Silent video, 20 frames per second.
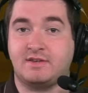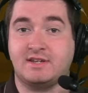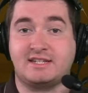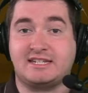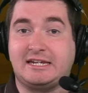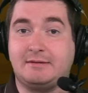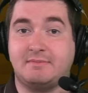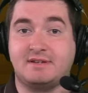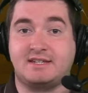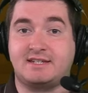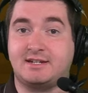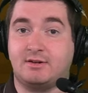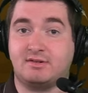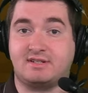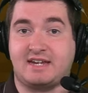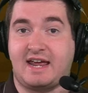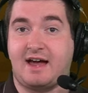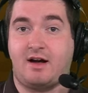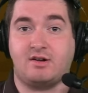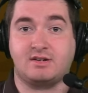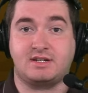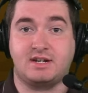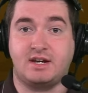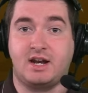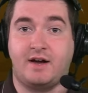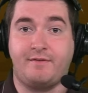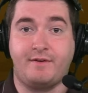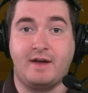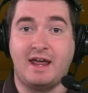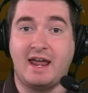This team is still talented
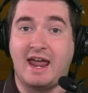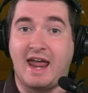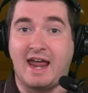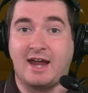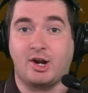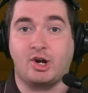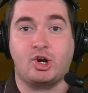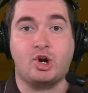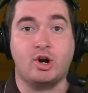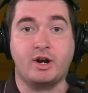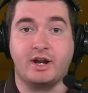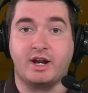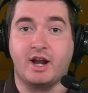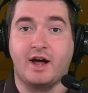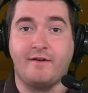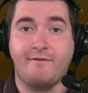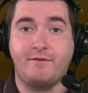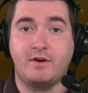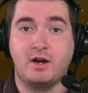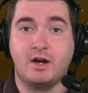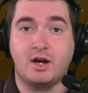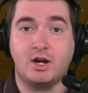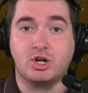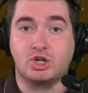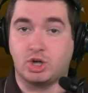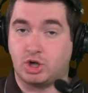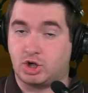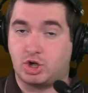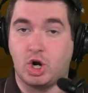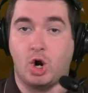enough and good enough
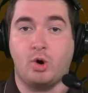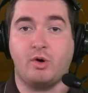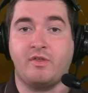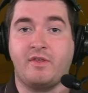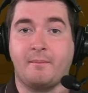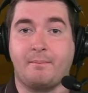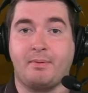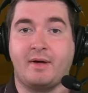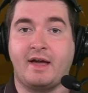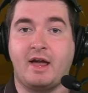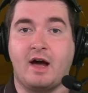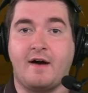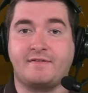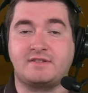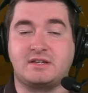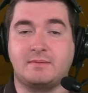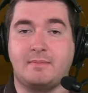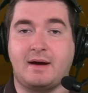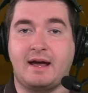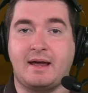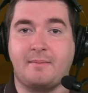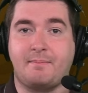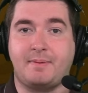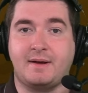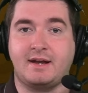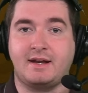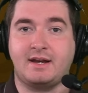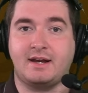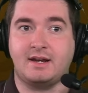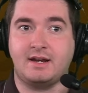to go to the playoffs, in my
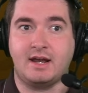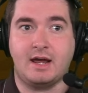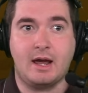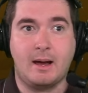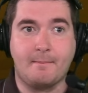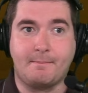opinion.